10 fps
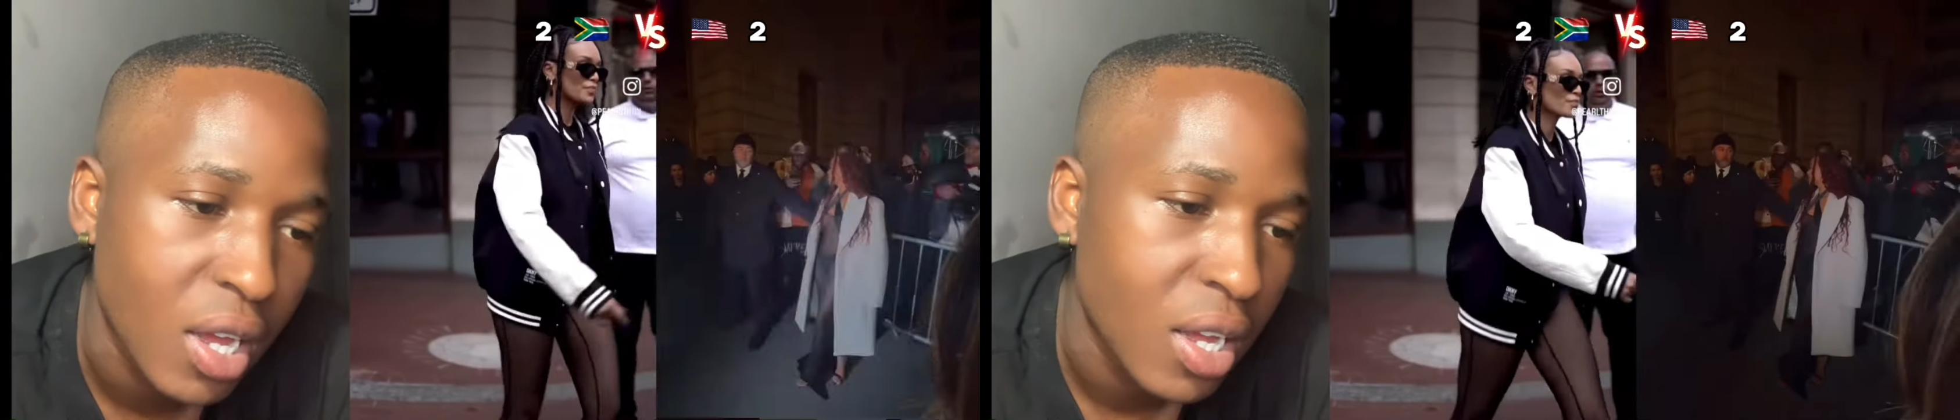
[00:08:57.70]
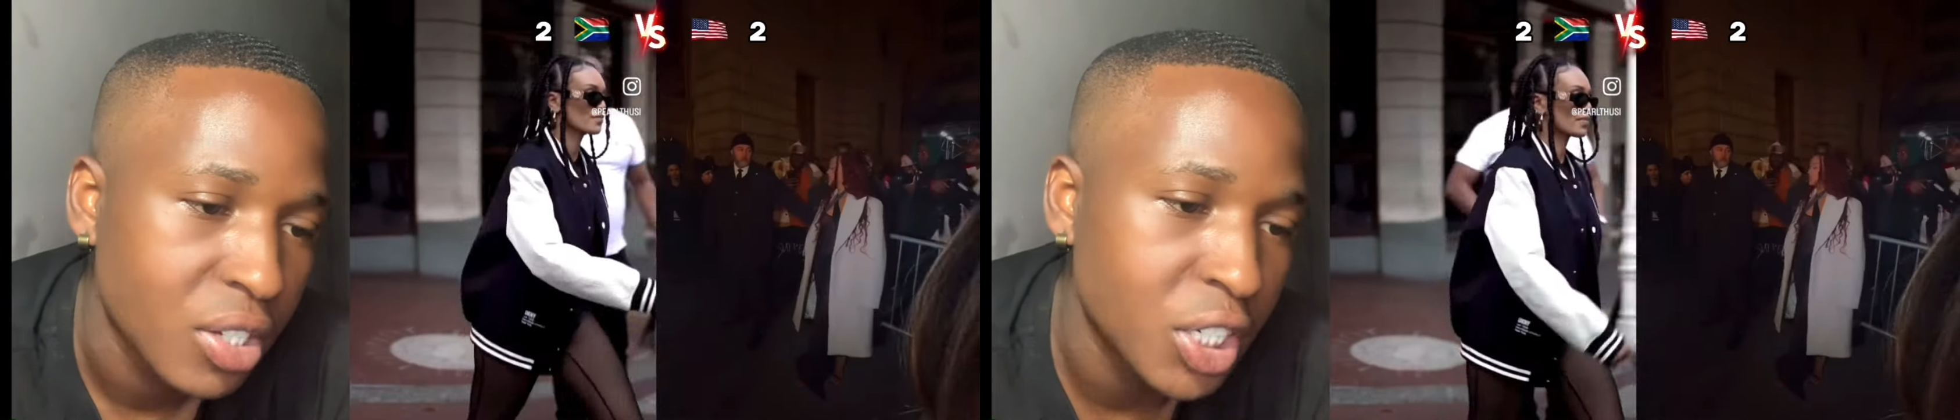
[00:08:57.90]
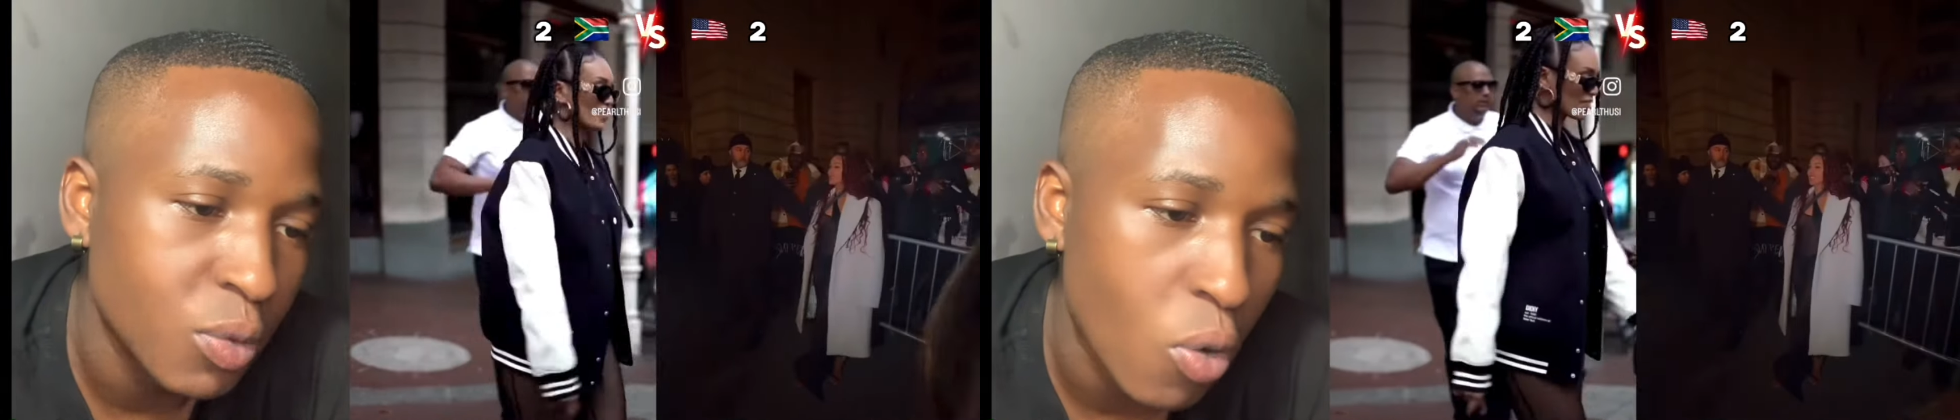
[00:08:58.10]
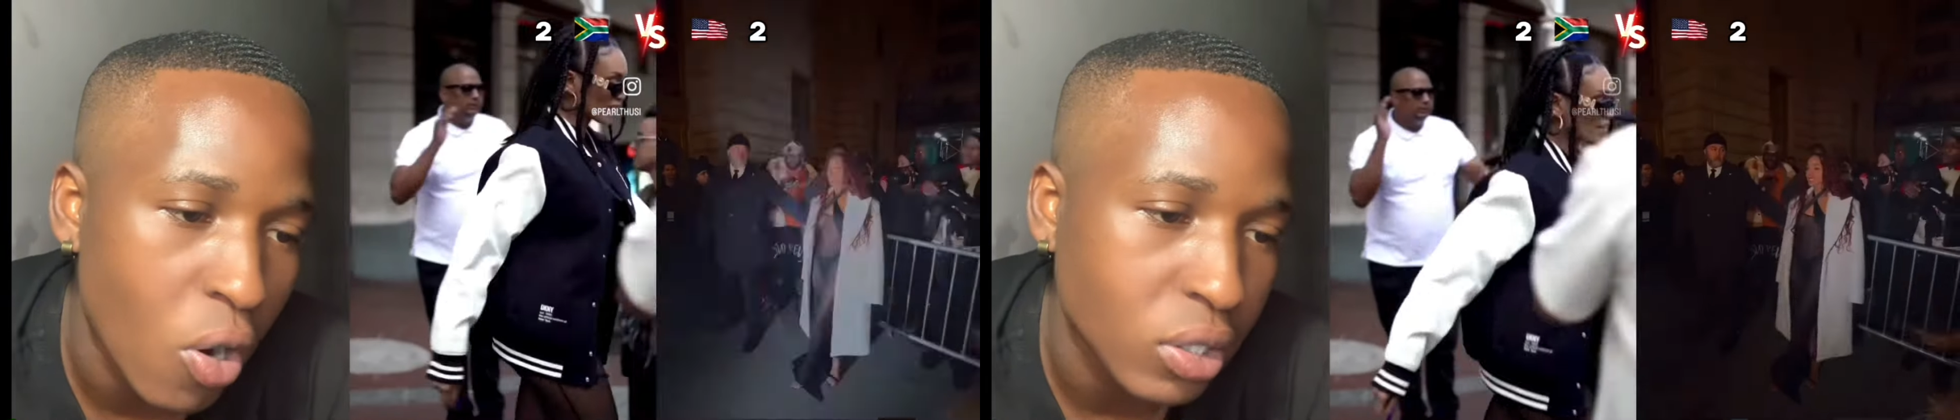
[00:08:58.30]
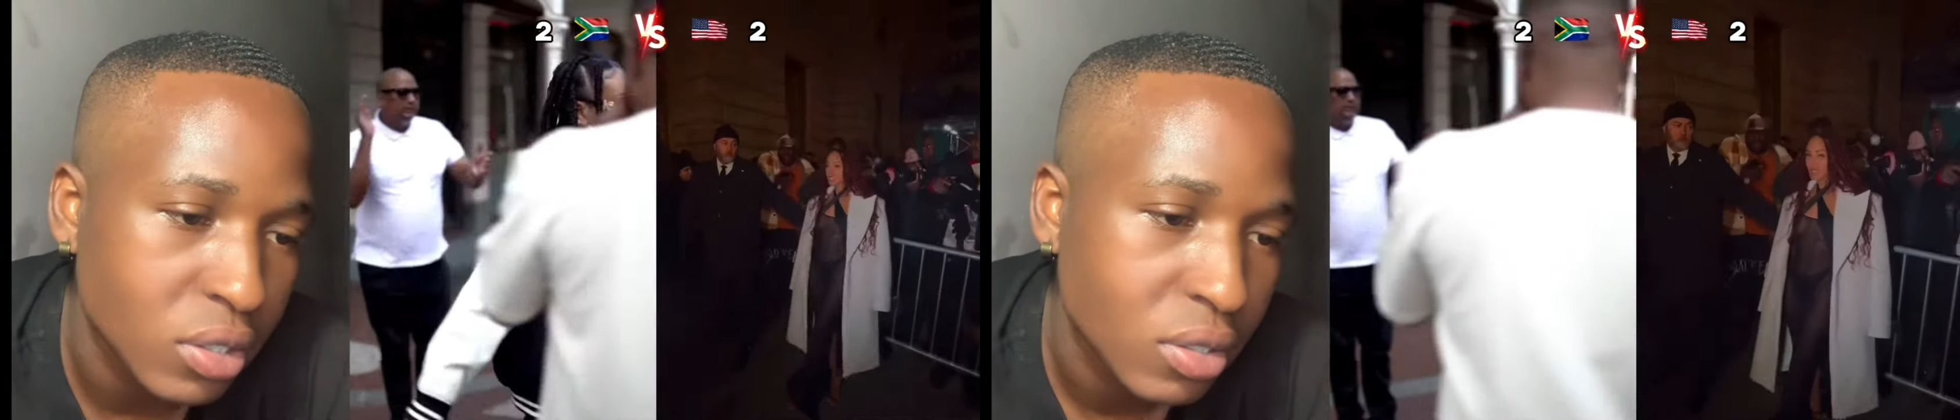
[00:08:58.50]
she
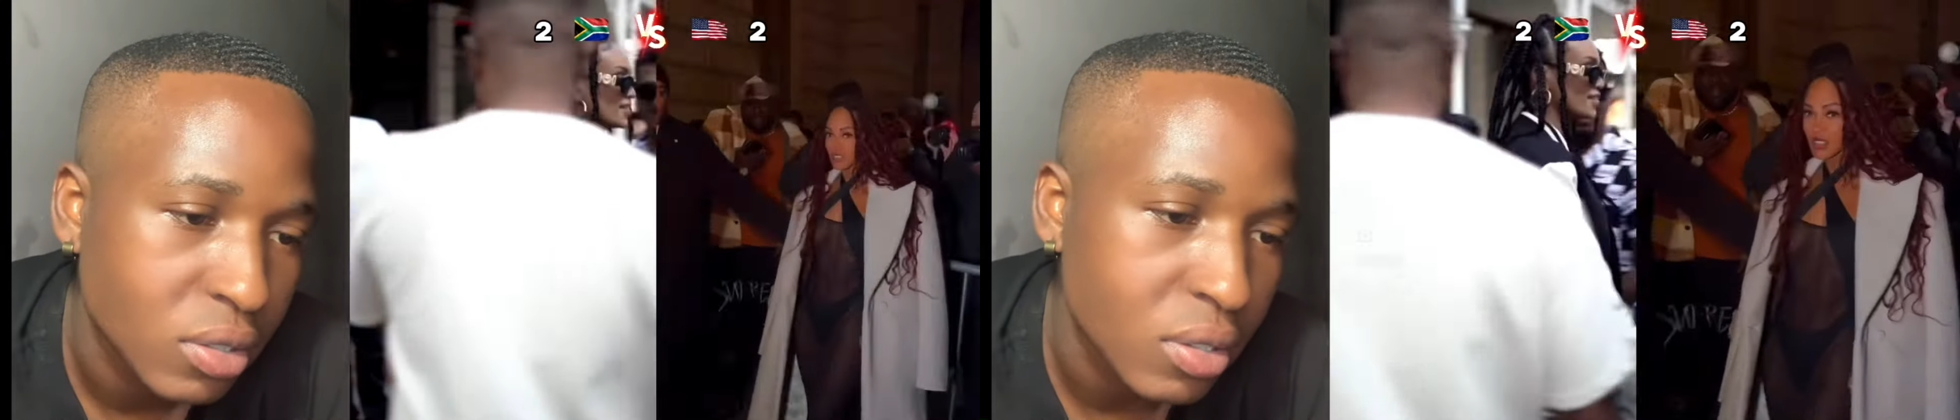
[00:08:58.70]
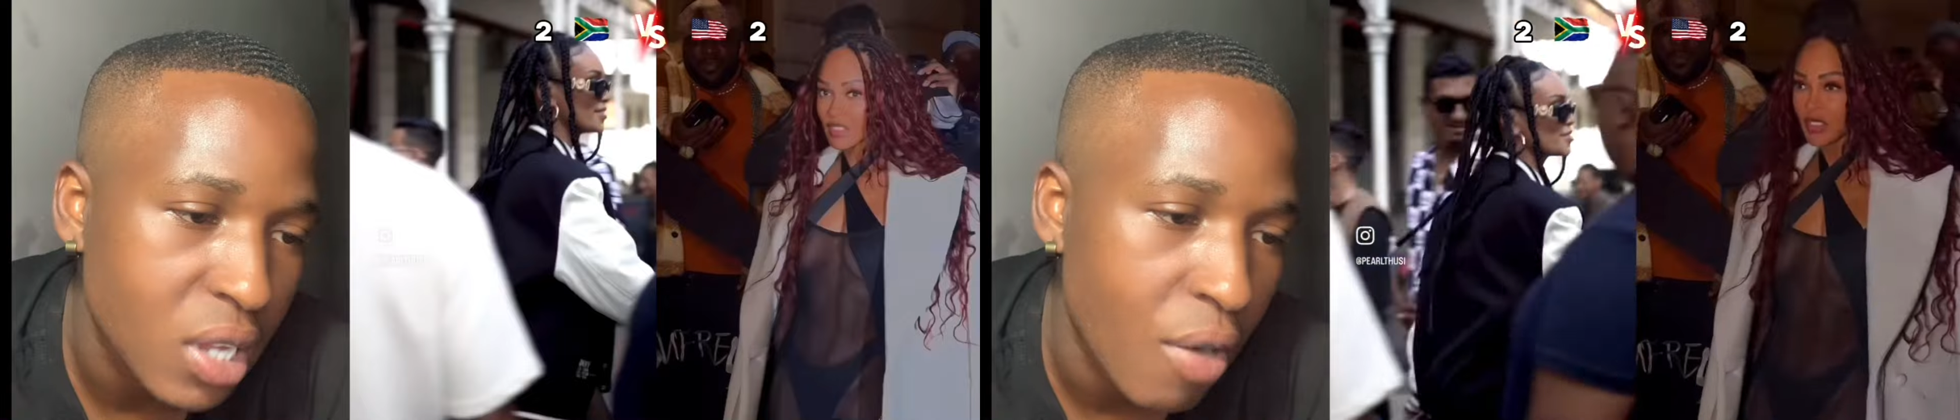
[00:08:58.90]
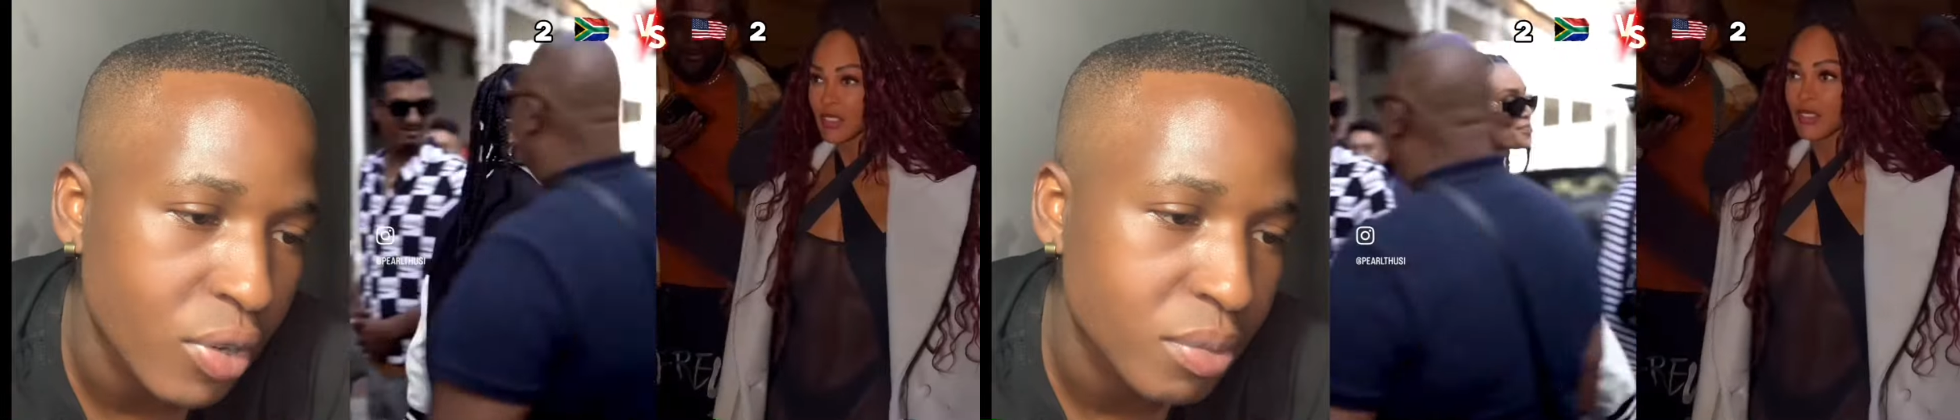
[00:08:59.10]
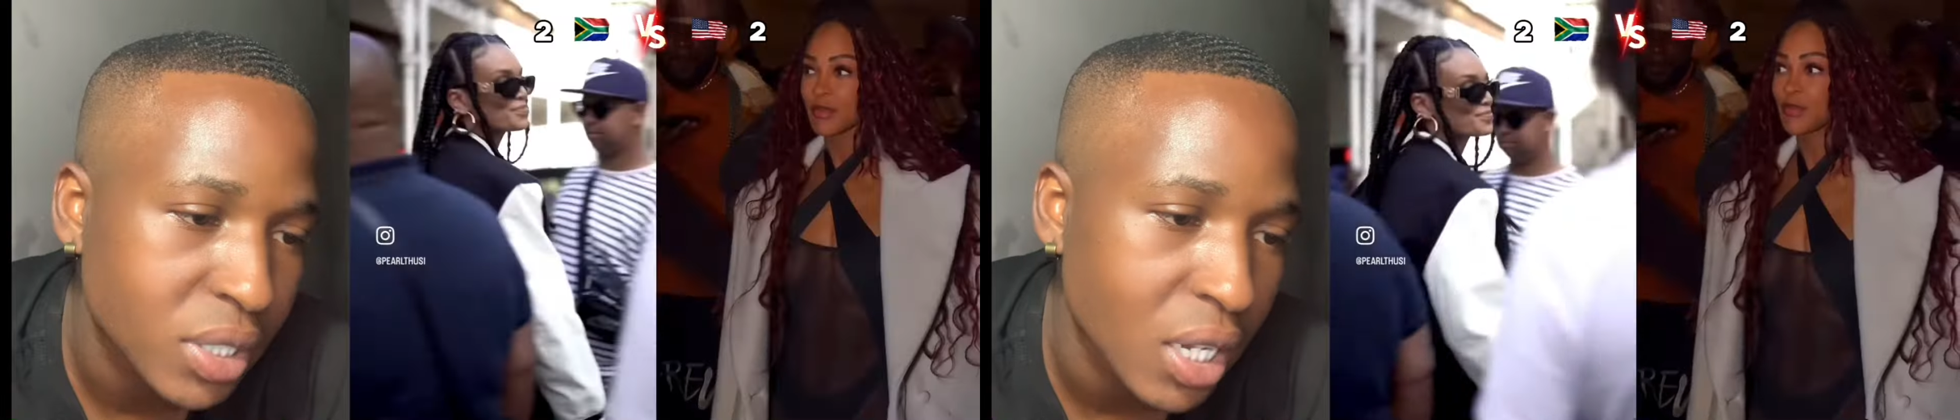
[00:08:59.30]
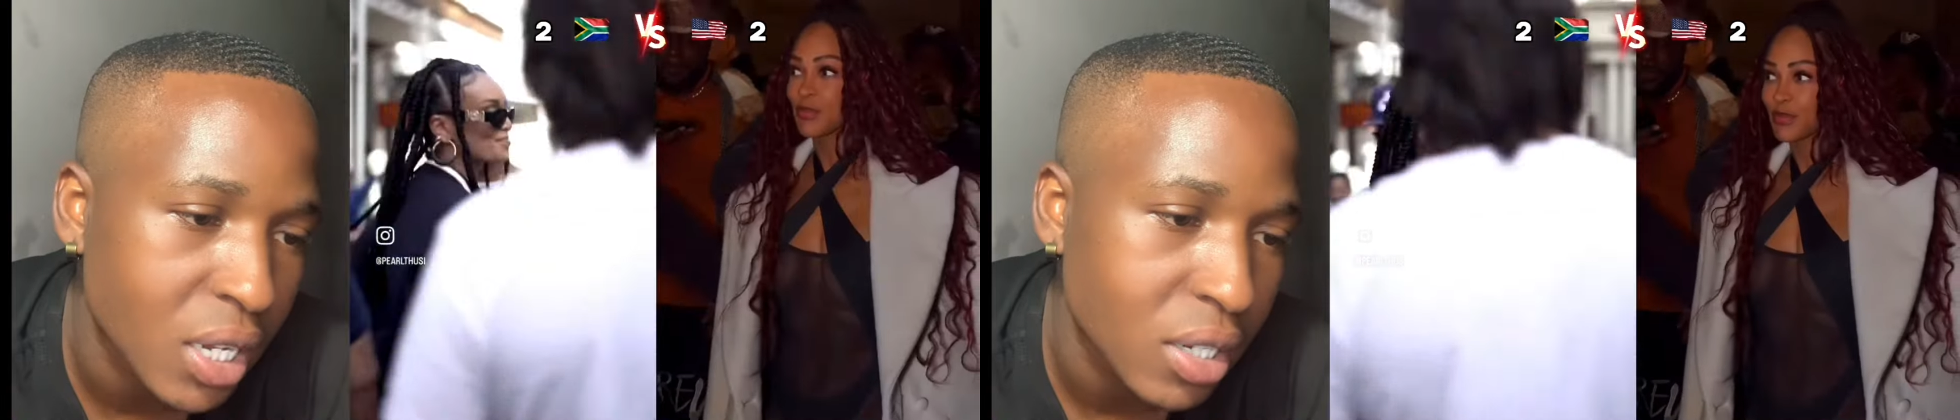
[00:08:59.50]
won. You got what I'm
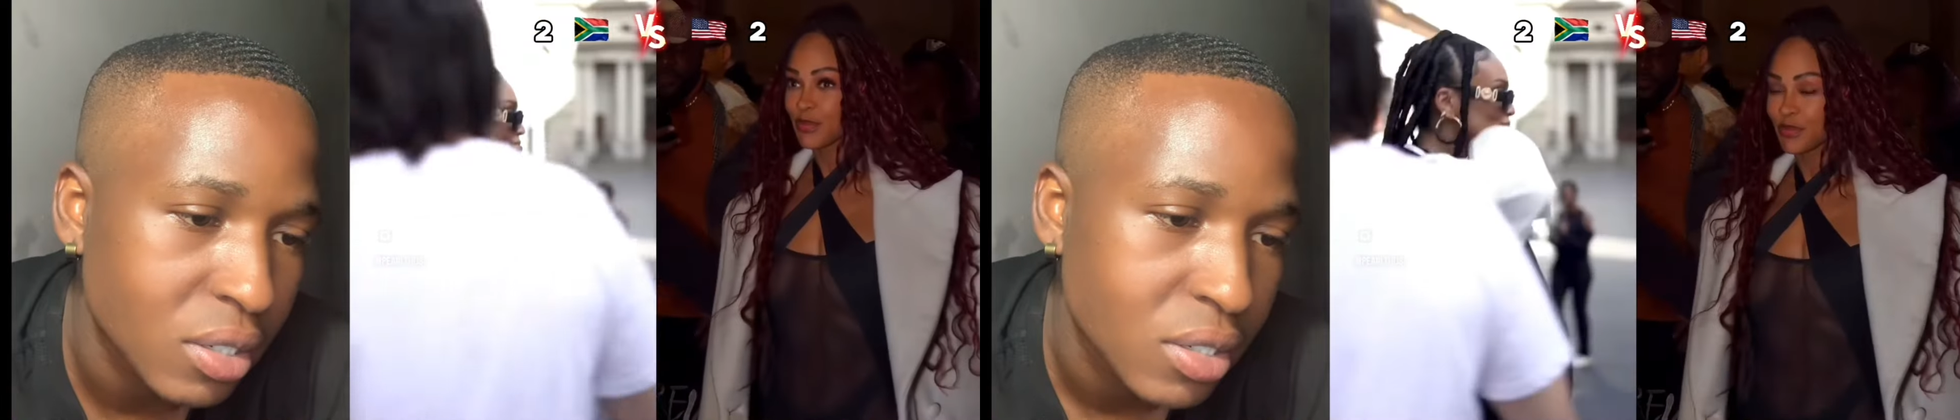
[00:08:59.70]
saying?